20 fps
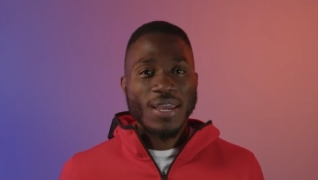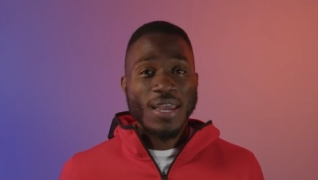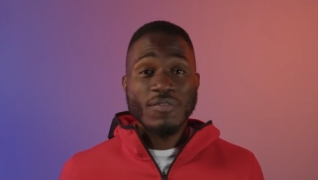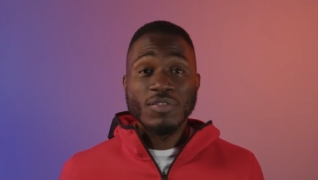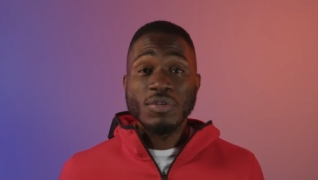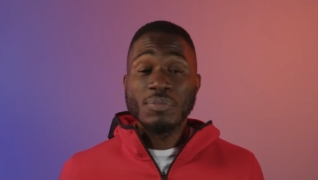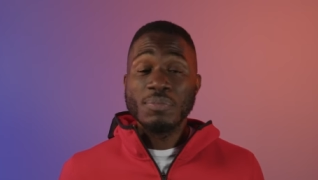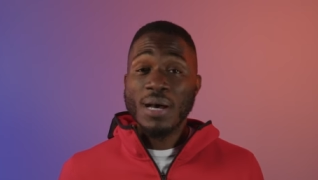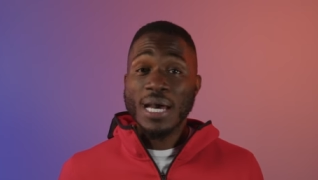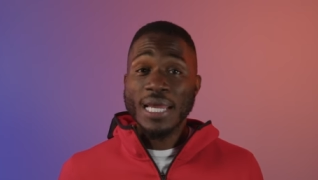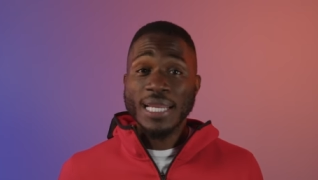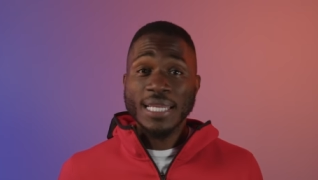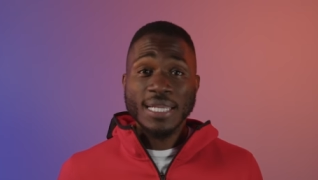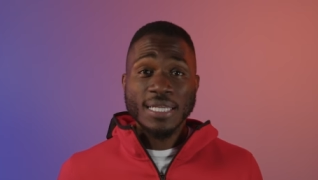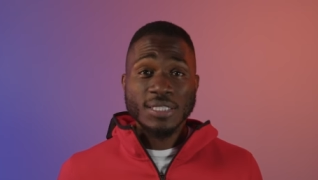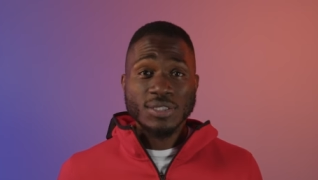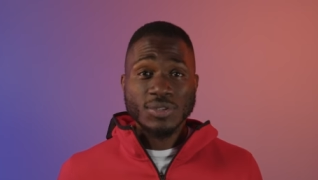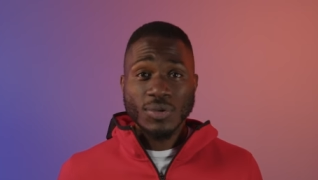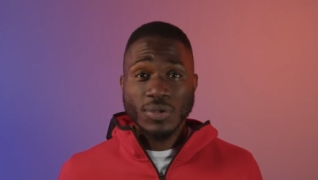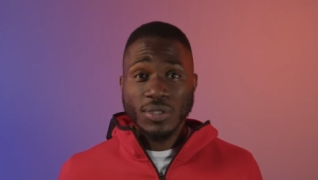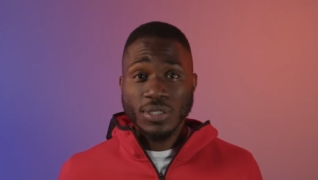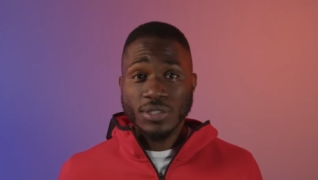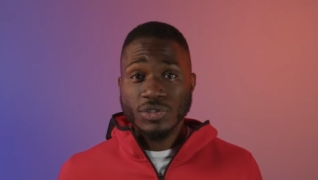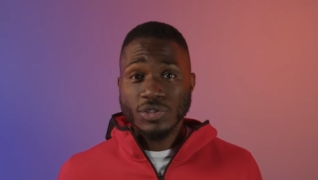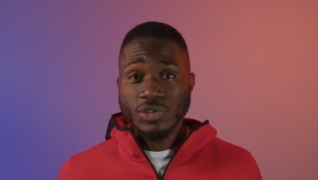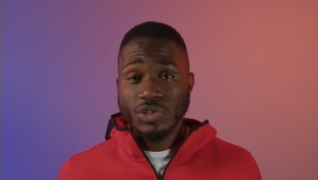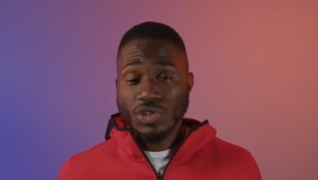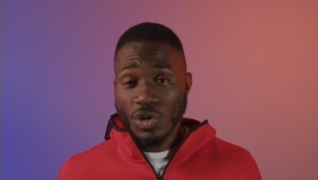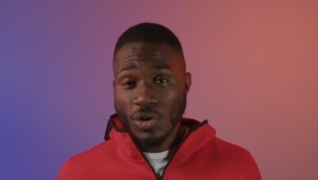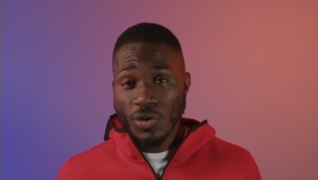everybody that's on
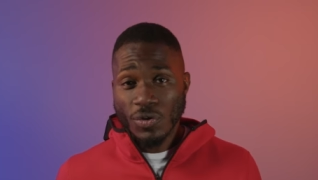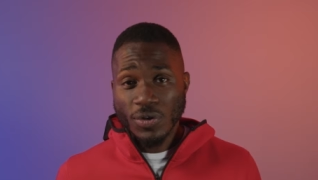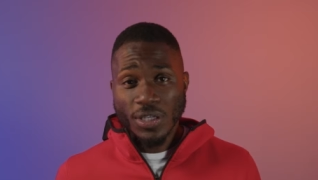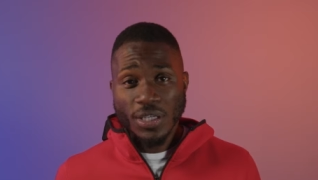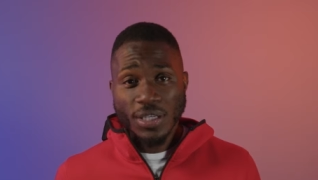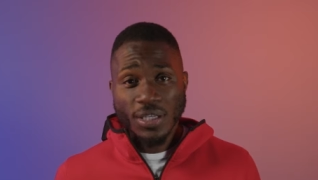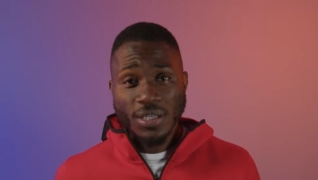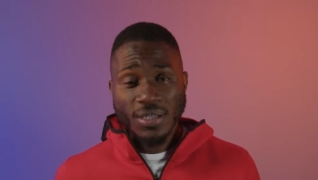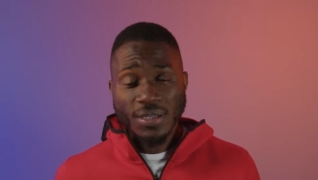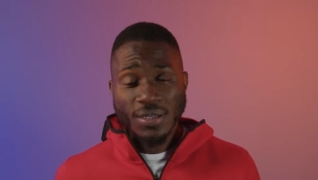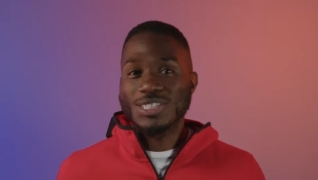this journey